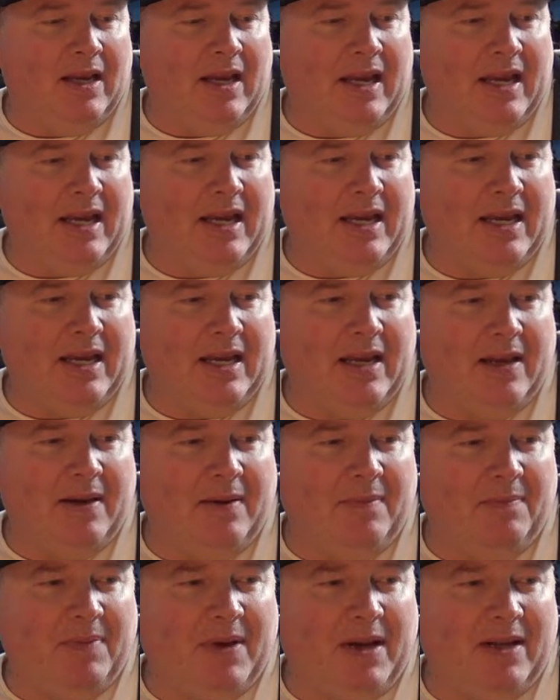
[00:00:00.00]

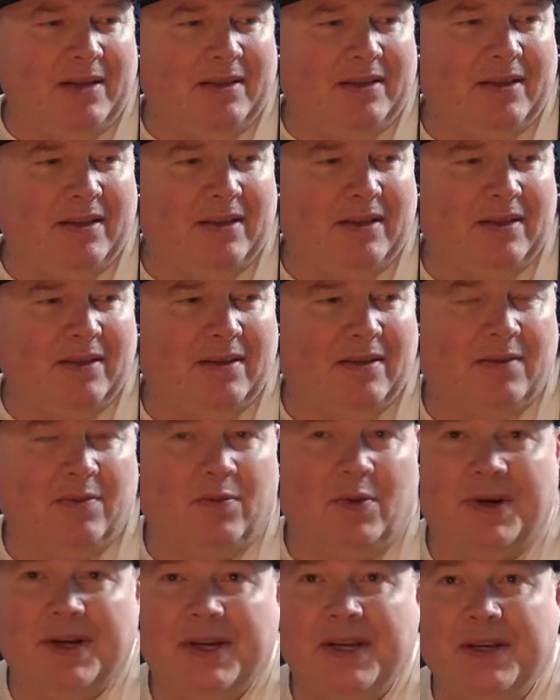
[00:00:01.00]
but
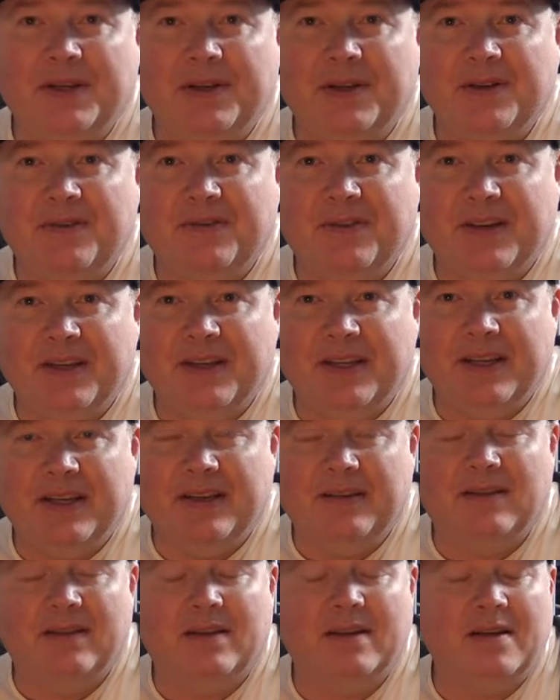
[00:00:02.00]
what can you do really?
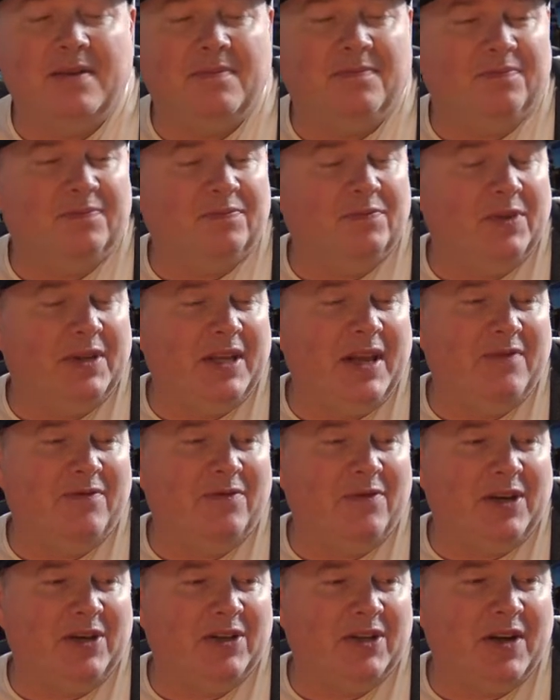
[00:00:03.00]
We're there
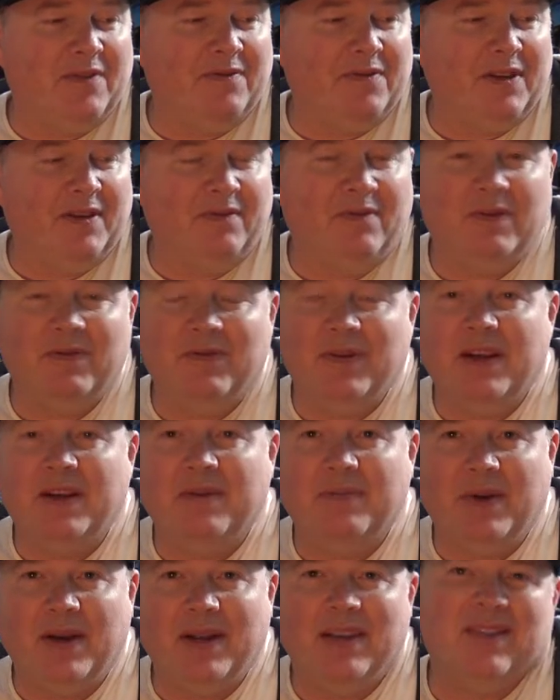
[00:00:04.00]
for each other and everything,
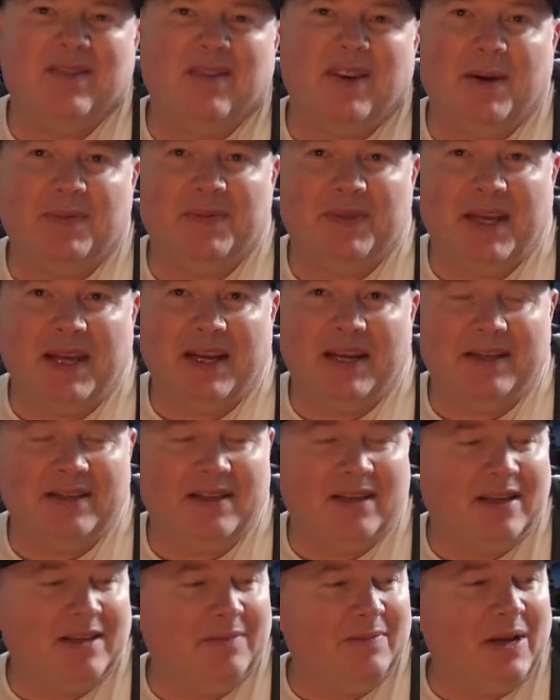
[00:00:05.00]
but it's quite upsetting, as
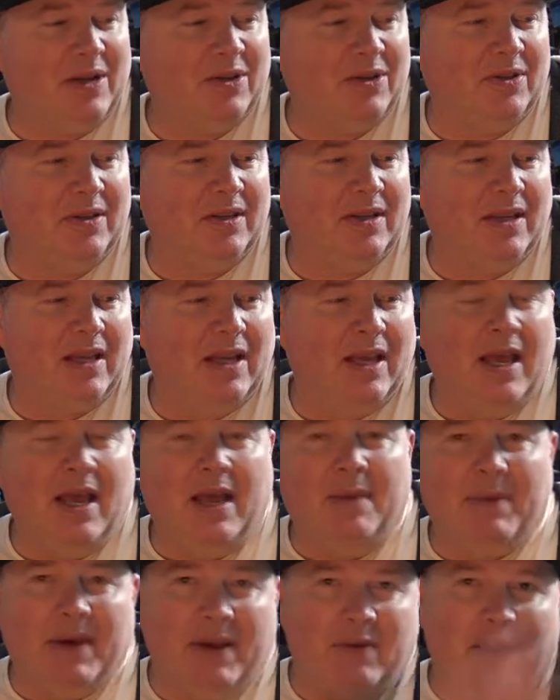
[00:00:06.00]
you can imagine.
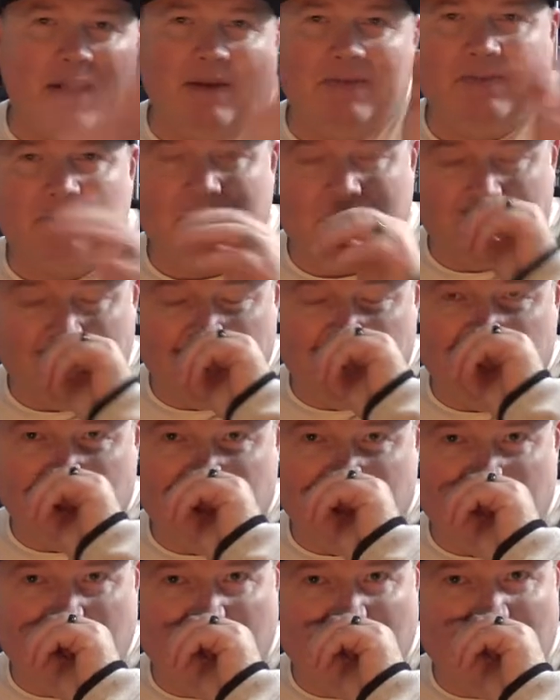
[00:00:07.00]
But anyway,
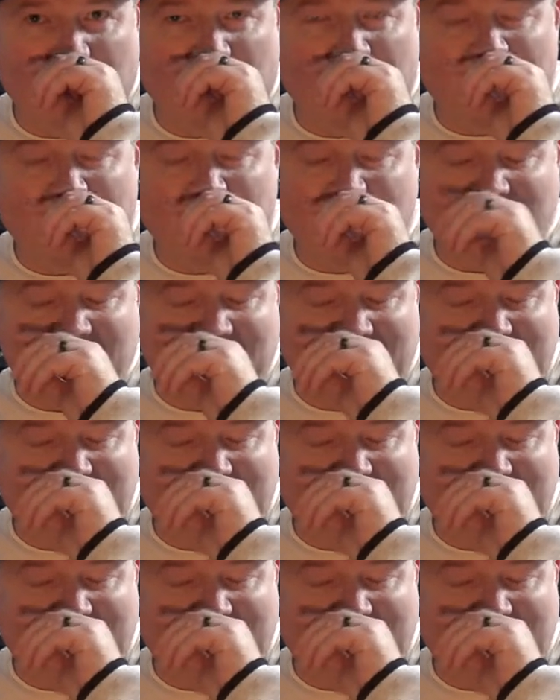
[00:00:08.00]
moving on from